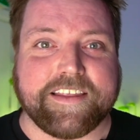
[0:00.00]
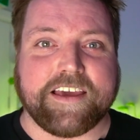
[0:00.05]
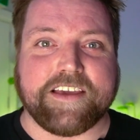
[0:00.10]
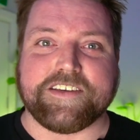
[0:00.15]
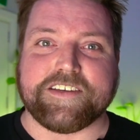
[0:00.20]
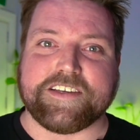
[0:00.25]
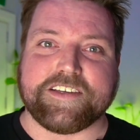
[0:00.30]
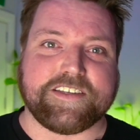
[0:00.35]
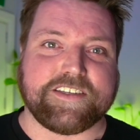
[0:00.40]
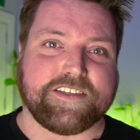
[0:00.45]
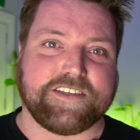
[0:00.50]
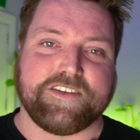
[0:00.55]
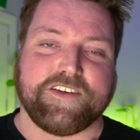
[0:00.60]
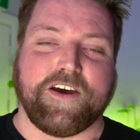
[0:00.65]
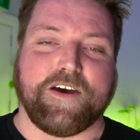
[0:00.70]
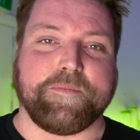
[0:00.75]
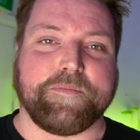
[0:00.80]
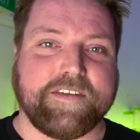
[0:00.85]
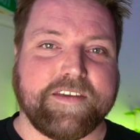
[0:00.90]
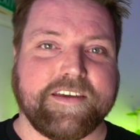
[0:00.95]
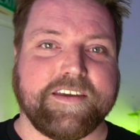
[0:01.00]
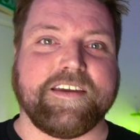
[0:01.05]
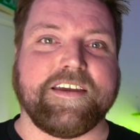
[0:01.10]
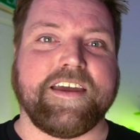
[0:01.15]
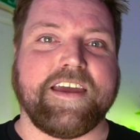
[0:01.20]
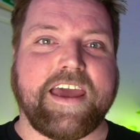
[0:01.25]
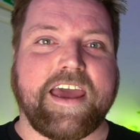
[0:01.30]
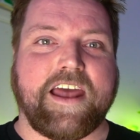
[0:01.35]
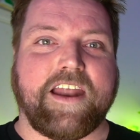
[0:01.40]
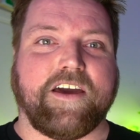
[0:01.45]
They just stopped
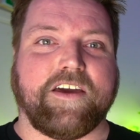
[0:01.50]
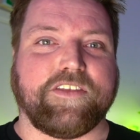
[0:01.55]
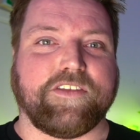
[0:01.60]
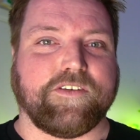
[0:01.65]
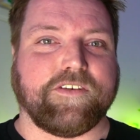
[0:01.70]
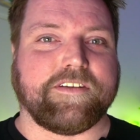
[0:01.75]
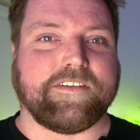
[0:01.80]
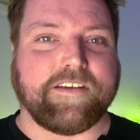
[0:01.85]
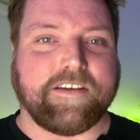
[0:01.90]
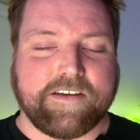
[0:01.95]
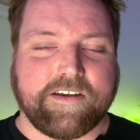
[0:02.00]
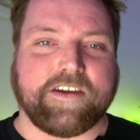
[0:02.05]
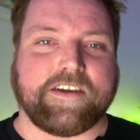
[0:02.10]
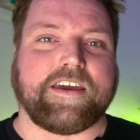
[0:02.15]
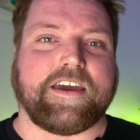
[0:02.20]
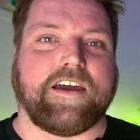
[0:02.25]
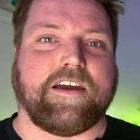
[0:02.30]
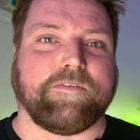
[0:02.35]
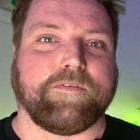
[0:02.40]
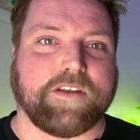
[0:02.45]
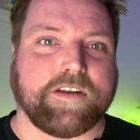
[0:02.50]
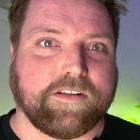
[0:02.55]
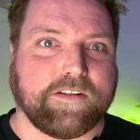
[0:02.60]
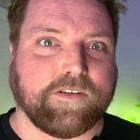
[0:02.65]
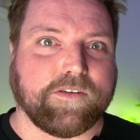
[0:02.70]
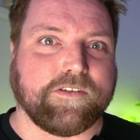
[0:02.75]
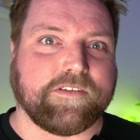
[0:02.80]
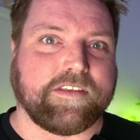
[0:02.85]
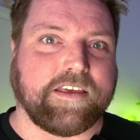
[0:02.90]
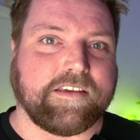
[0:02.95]
and I thought, okay, I'm gonna
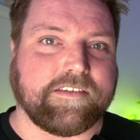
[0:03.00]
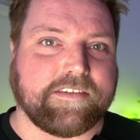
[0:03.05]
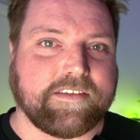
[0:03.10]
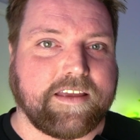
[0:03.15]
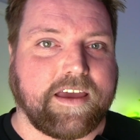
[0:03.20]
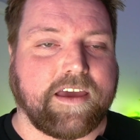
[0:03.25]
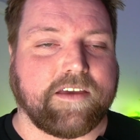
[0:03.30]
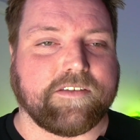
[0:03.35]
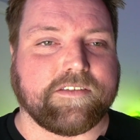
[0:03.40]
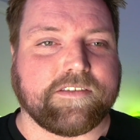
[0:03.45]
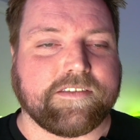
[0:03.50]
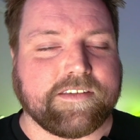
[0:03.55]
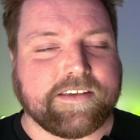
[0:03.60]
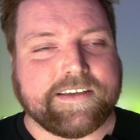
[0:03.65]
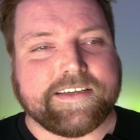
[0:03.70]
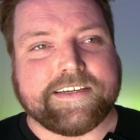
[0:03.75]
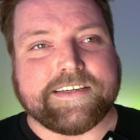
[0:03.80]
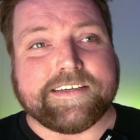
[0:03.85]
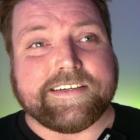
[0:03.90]
lose these snails.